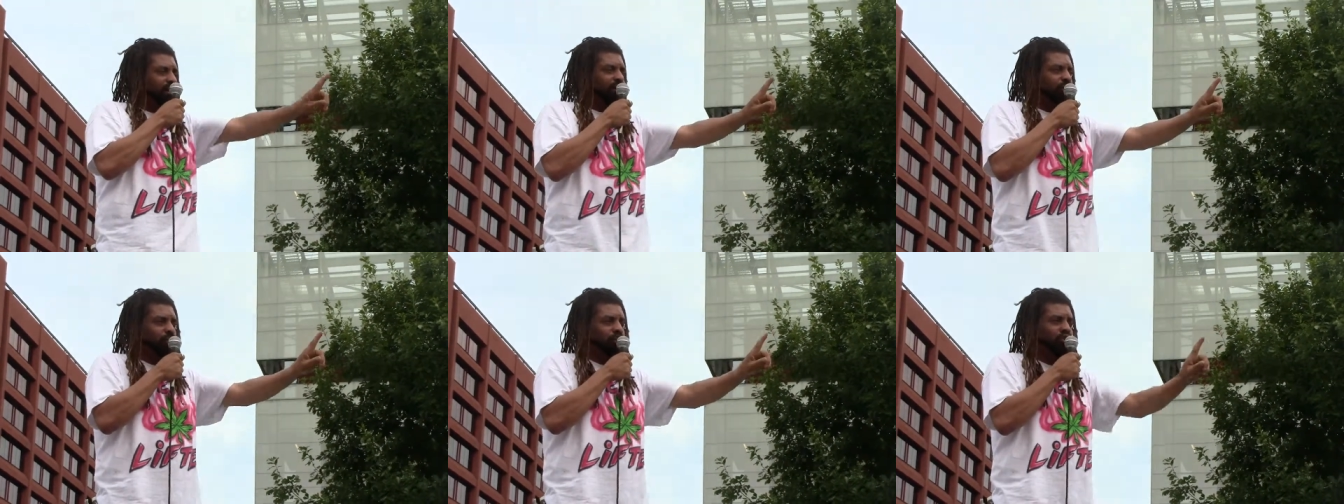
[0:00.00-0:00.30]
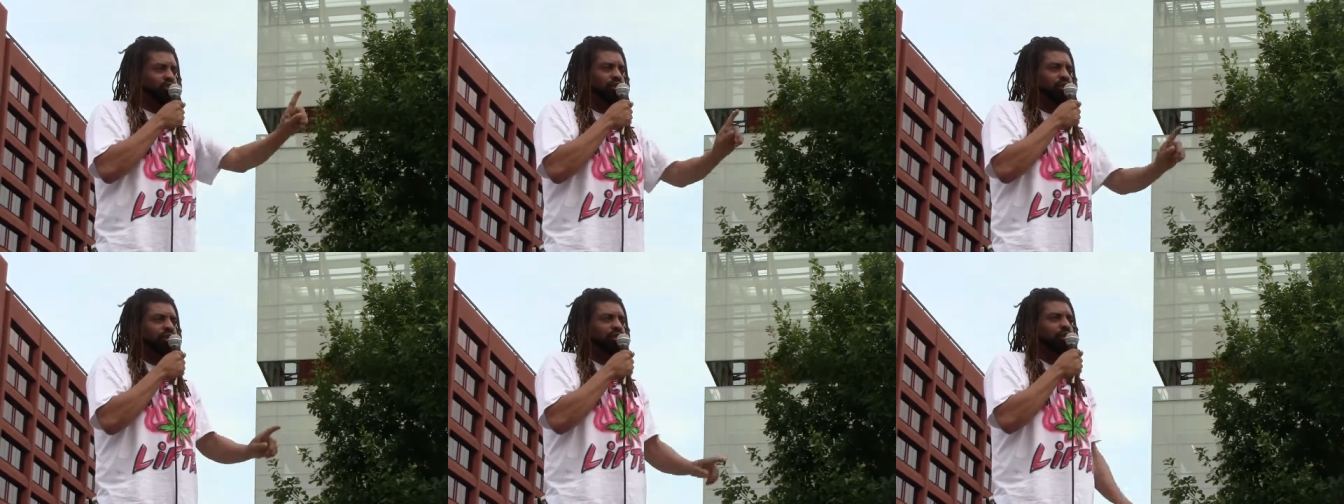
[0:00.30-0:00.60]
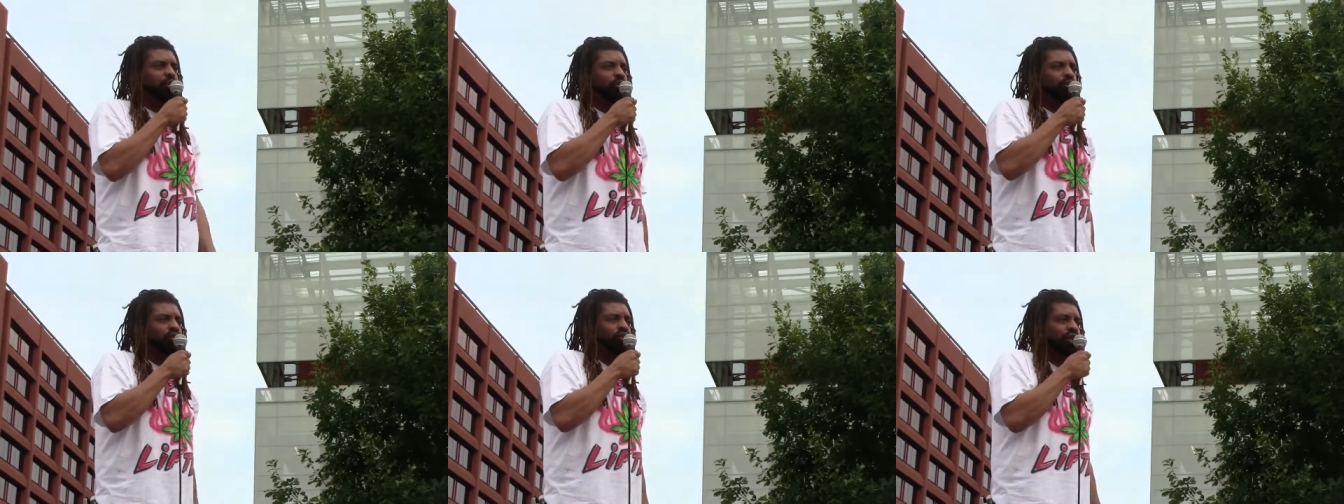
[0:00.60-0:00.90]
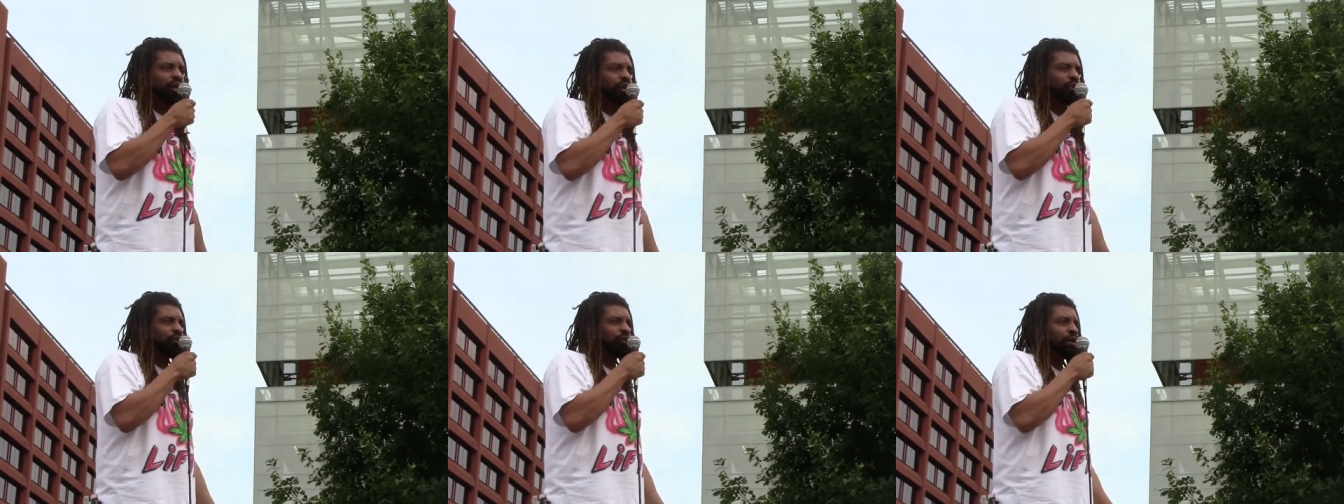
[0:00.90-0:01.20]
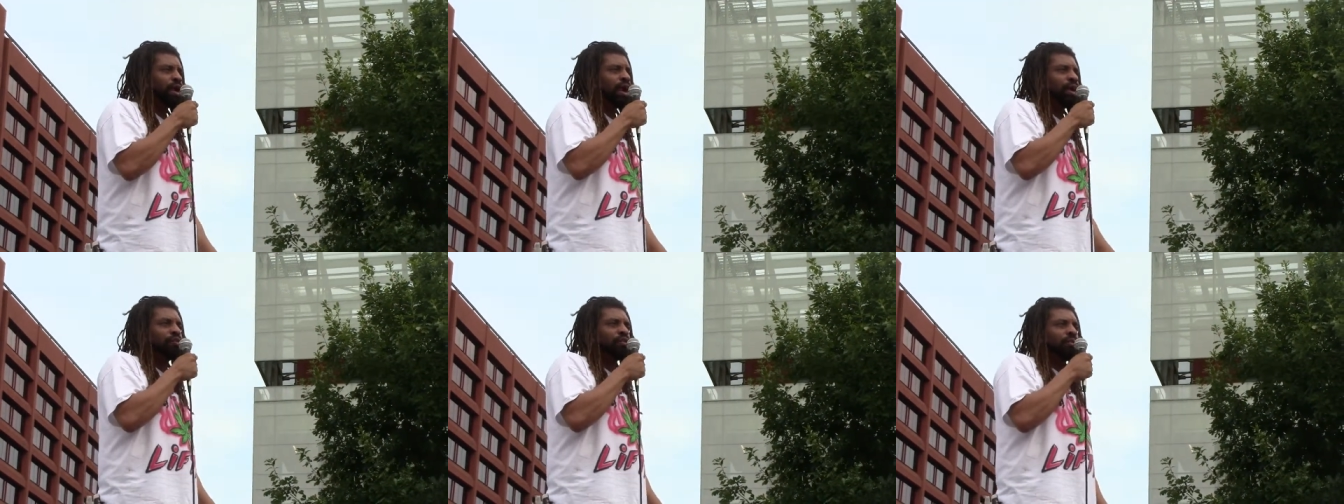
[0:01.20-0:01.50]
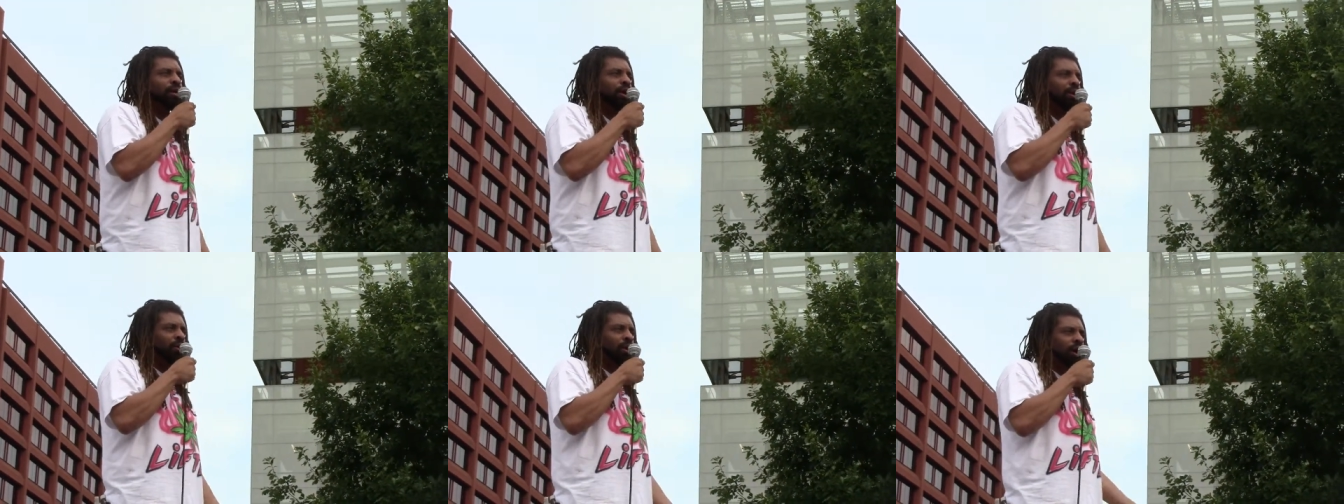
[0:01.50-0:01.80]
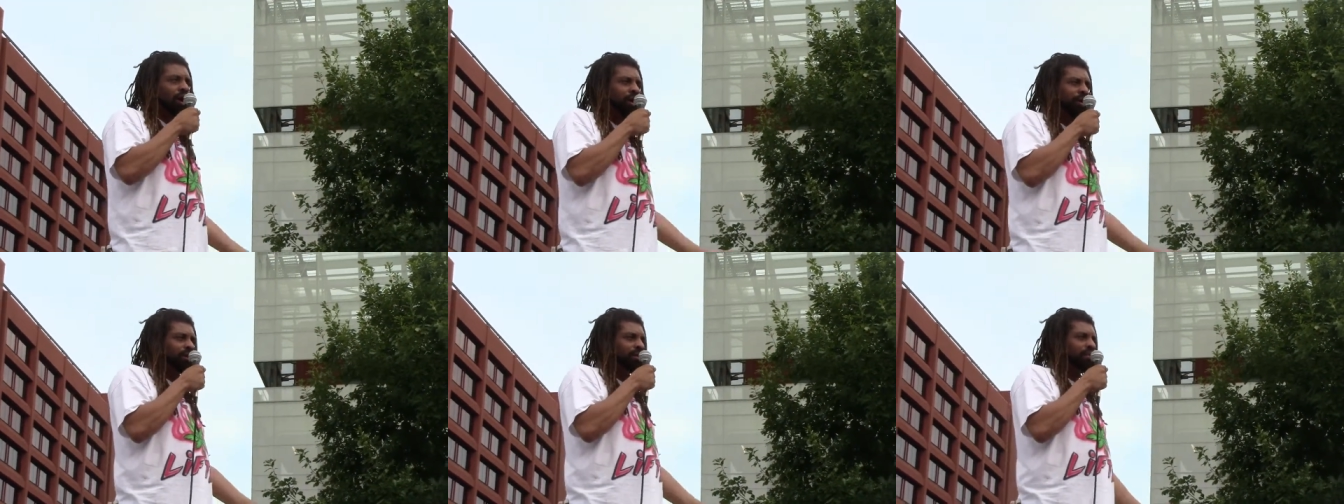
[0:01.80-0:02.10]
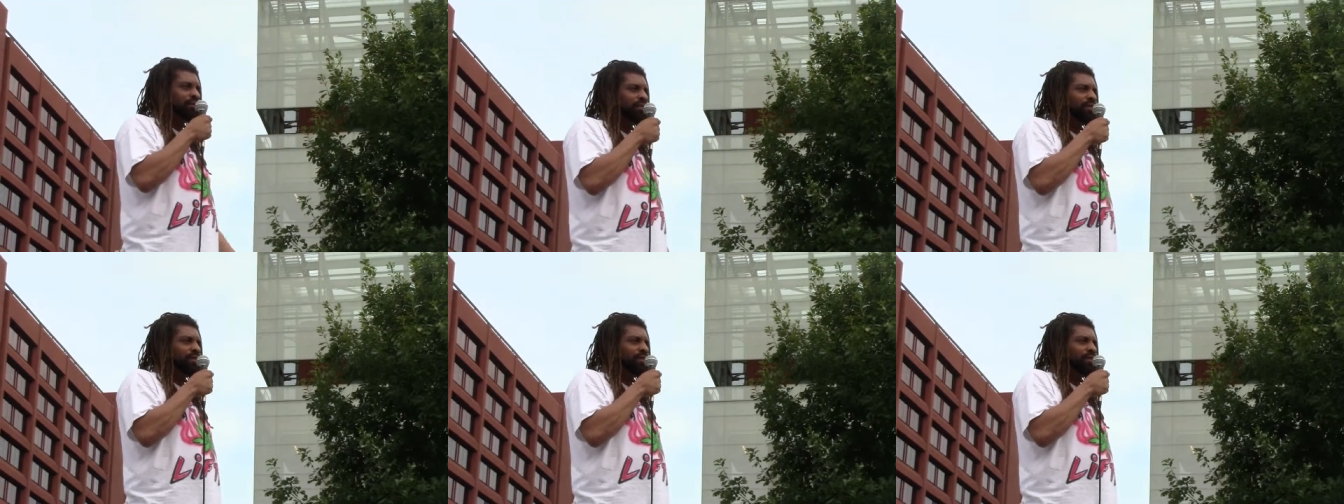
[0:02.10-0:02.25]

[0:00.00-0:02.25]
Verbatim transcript: you shouldn't go to jail for having marijuana?